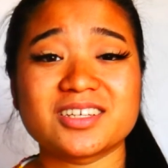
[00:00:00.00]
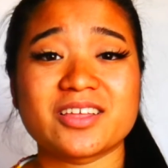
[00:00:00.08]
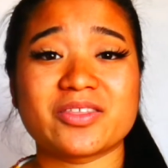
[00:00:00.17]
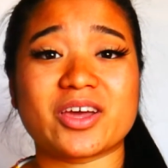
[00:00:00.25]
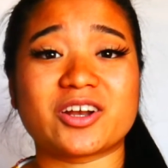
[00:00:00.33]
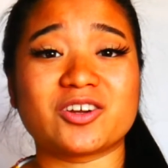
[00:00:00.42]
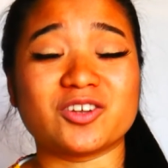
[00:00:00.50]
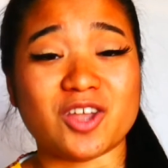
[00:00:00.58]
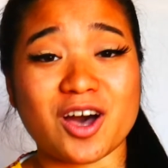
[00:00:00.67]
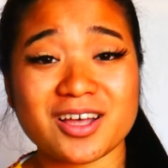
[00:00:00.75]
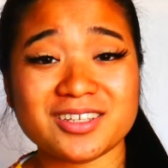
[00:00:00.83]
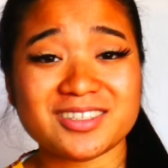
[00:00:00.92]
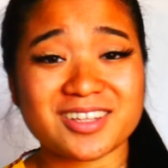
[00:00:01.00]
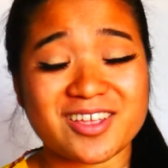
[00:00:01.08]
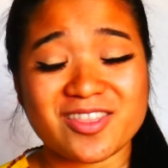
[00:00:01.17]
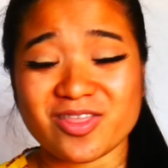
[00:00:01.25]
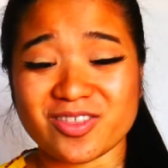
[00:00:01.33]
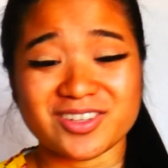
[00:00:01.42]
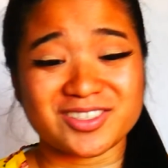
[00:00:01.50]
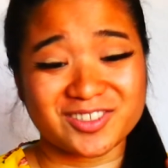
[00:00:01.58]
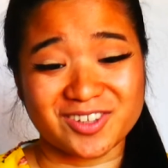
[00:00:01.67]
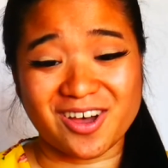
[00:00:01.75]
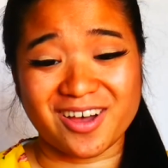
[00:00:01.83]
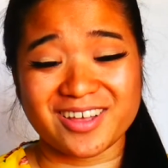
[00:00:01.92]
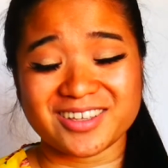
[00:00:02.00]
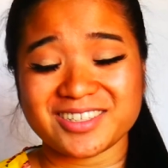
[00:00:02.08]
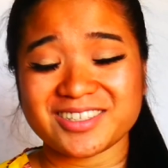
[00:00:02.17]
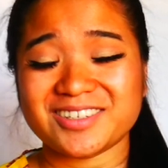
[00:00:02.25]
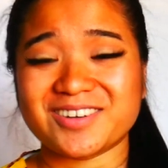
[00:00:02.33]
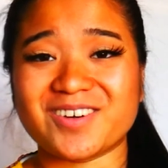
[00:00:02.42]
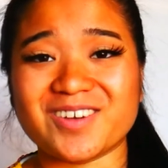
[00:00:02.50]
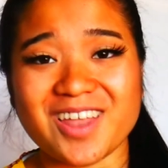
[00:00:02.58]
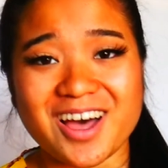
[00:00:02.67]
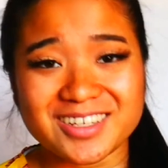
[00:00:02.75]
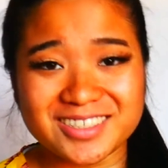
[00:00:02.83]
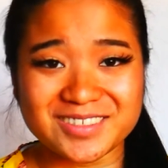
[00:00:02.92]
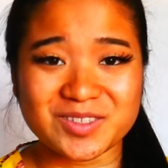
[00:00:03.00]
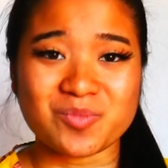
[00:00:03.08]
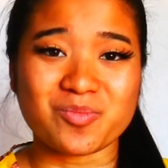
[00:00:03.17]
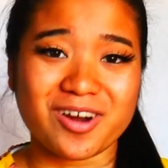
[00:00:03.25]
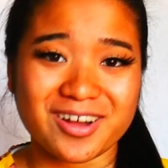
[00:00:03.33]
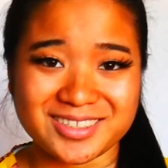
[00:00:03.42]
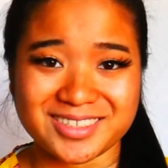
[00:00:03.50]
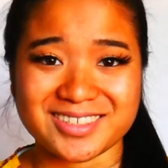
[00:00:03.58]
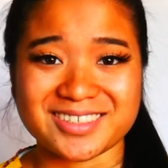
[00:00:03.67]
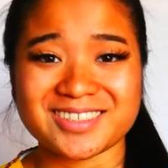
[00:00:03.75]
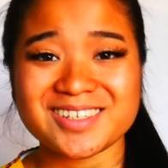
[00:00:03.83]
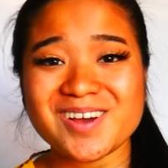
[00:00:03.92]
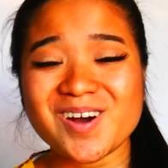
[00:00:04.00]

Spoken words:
that are lost in the sauce are lost in the process